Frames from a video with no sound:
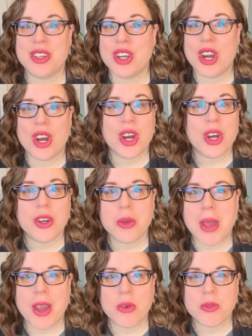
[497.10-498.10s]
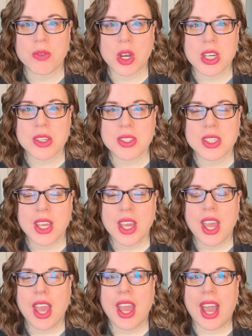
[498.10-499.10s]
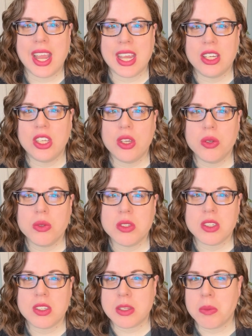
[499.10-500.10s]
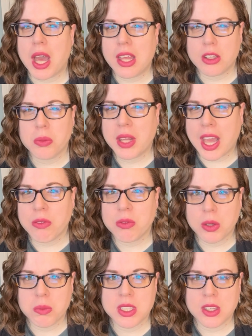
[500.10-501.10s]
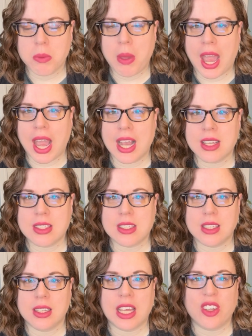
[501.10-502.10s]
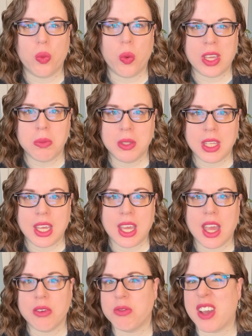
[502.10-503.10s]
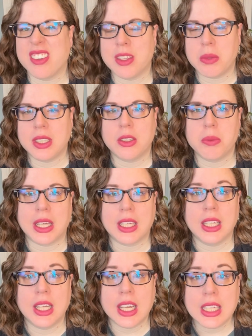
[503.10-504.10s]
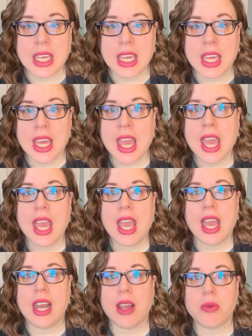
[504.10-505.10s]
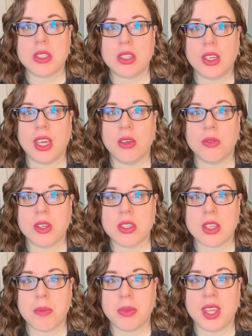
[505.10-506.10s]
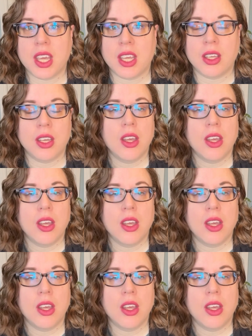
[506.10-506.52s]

heard about first. I had used some other platforms in the past, like Weebly, and found them a little bit clunky, and I was looking for something